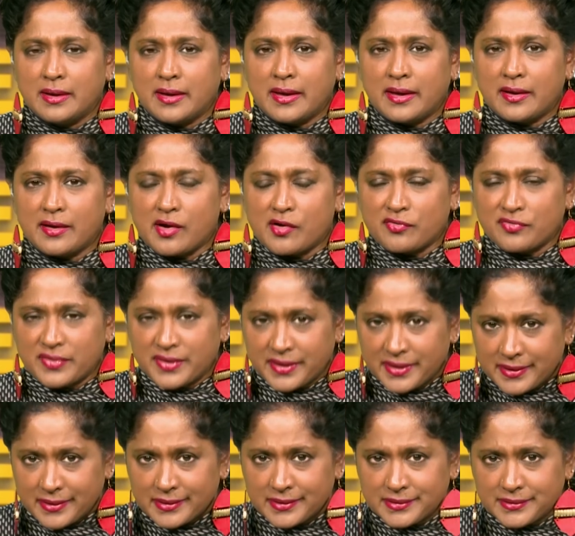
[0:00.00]
Adolf
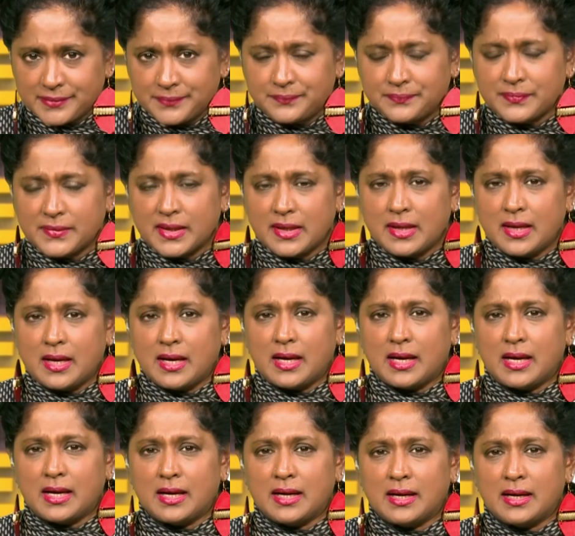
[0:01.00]
Hitler.
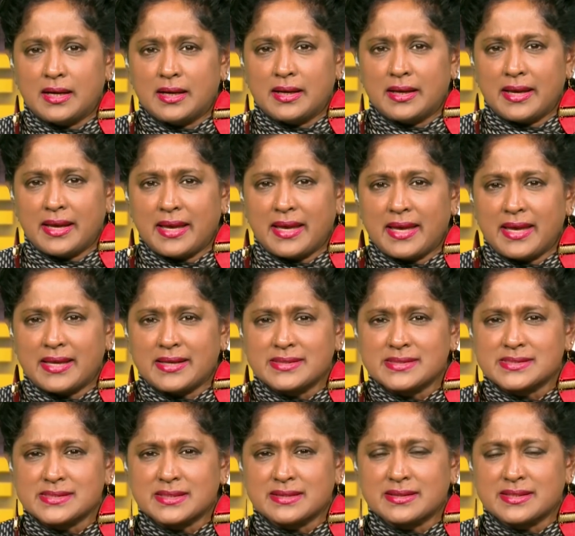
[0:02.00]
Uh, and
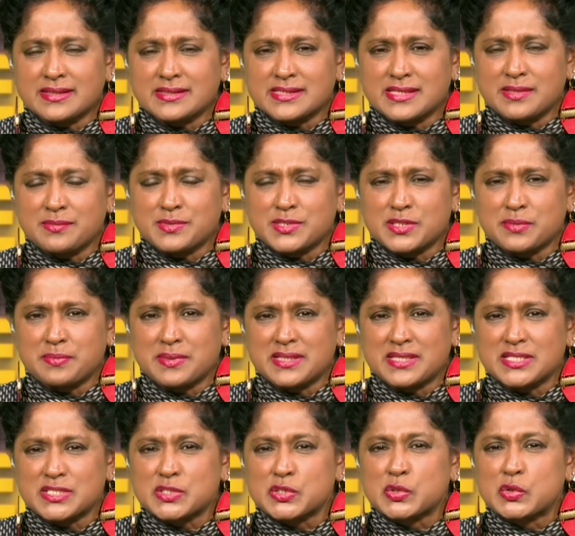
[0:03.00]
uh, there seems to be
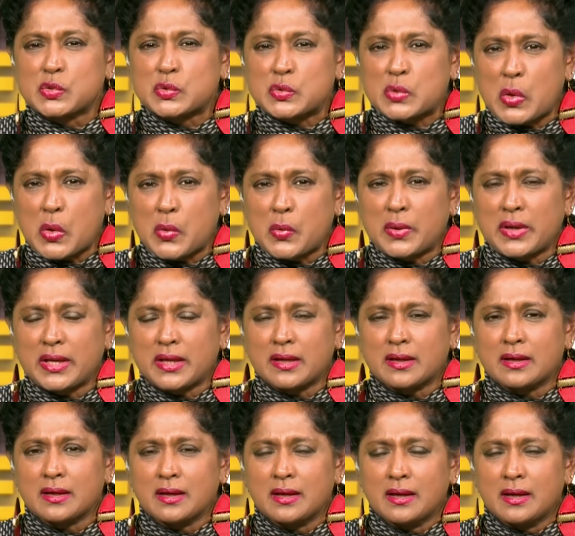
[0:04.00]
this growing